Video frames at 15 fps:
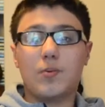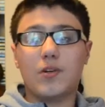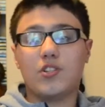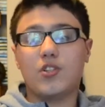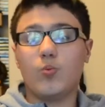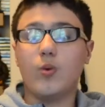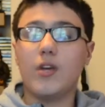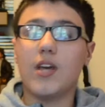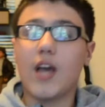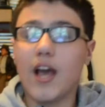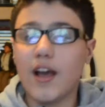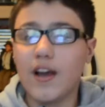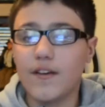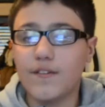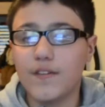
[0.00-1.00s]
picture we
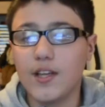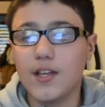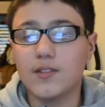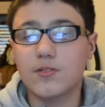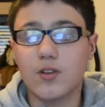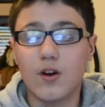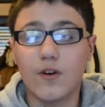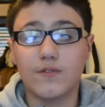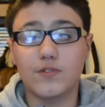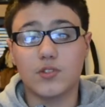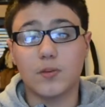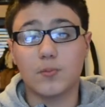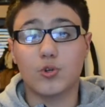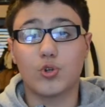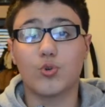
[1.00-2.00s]
have is of
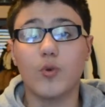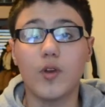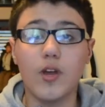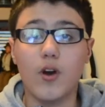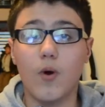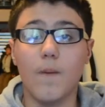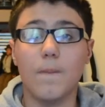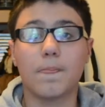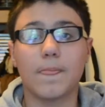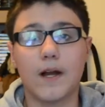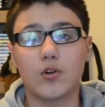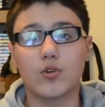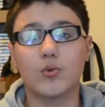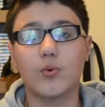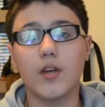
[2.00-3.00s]
some Creo.
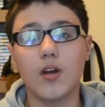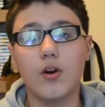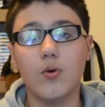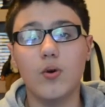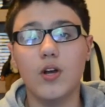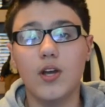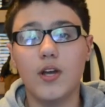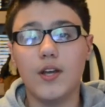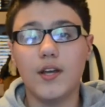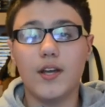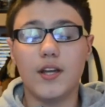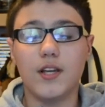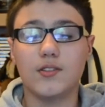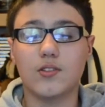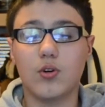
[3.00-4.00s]
Now Creo
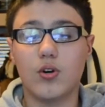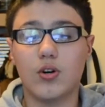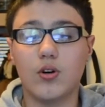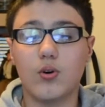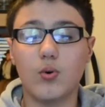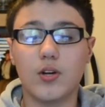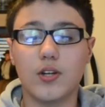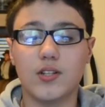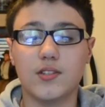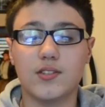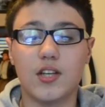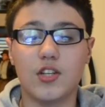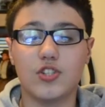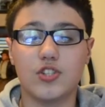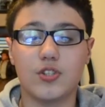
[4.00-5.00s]
is an
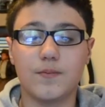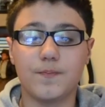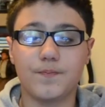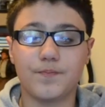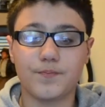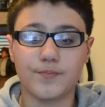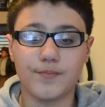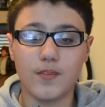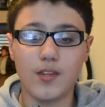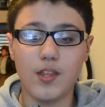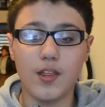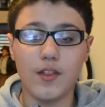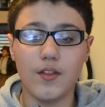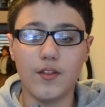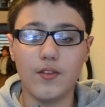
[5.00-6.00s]
organization
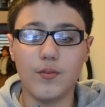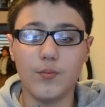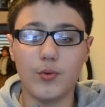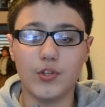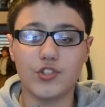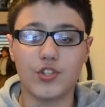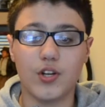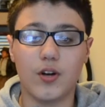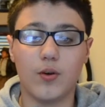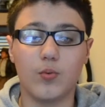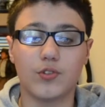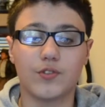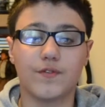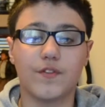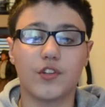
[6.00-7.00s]
which
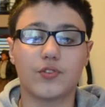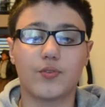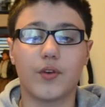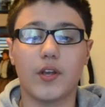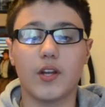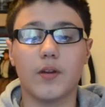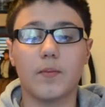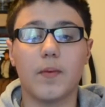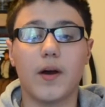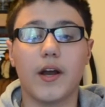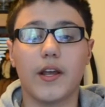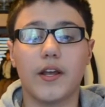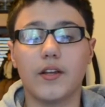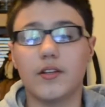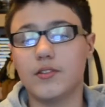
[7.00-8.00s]
was first created
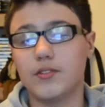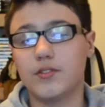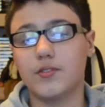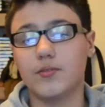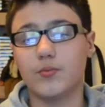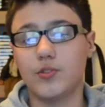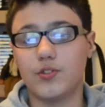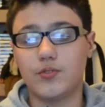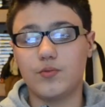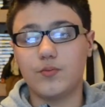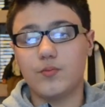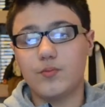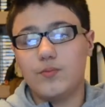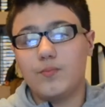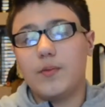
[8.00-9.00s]
which
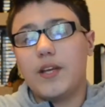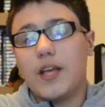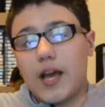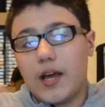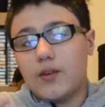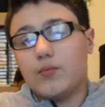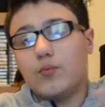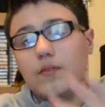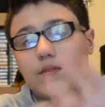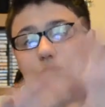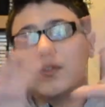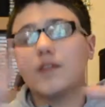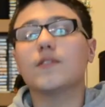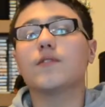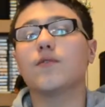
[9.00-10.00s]
began with
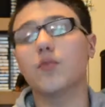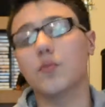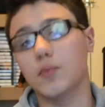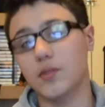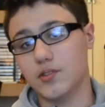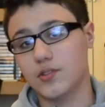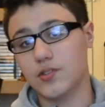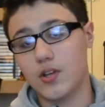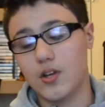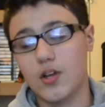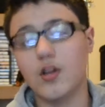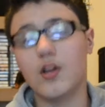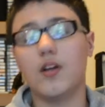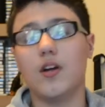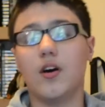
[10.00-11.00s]
Transformers.
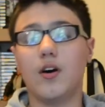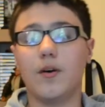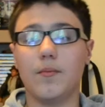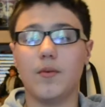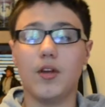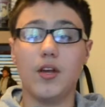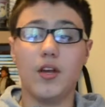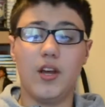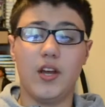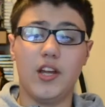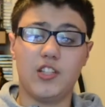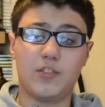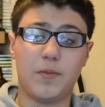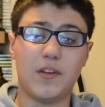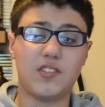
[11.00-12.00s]

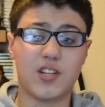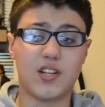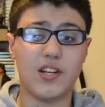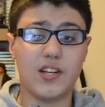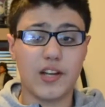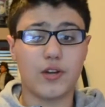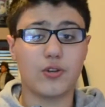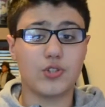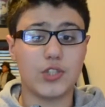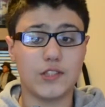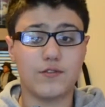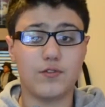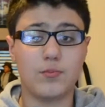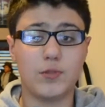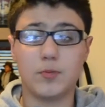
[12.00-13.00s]
It's basically Lego
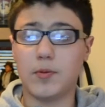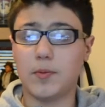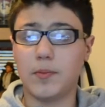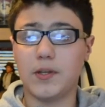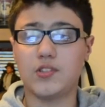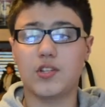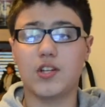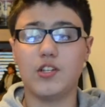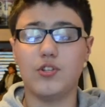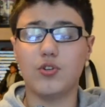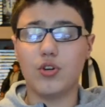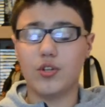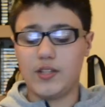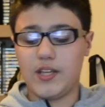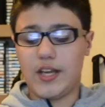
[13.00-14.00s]
Transformers, but basically you
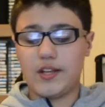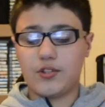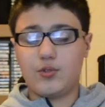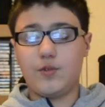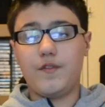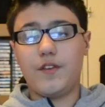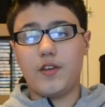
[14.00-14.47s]
got the actual